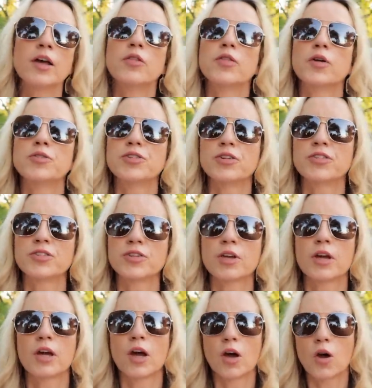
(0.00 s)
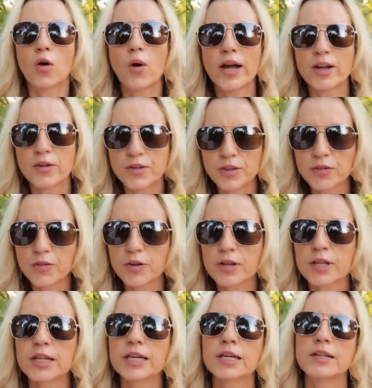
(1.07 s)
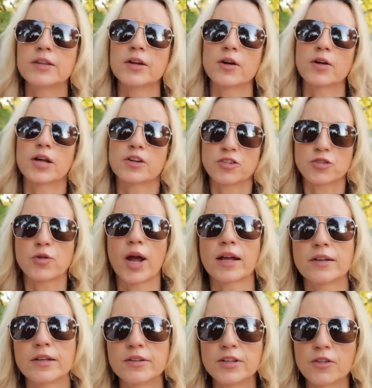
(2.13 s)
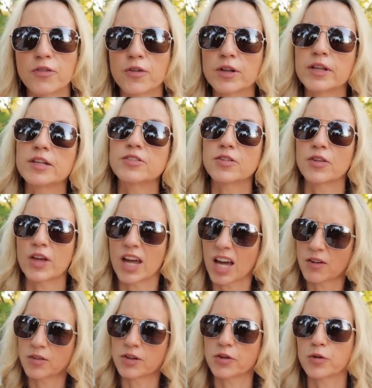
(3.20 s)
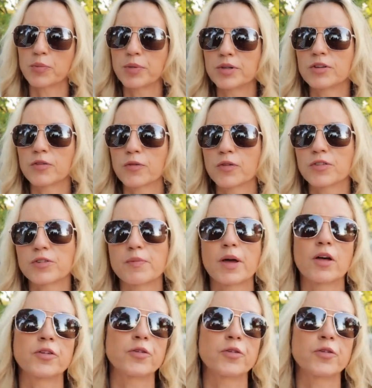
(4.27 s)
They're just acquired differently. They're extracted differently, so they have a little bit different smell.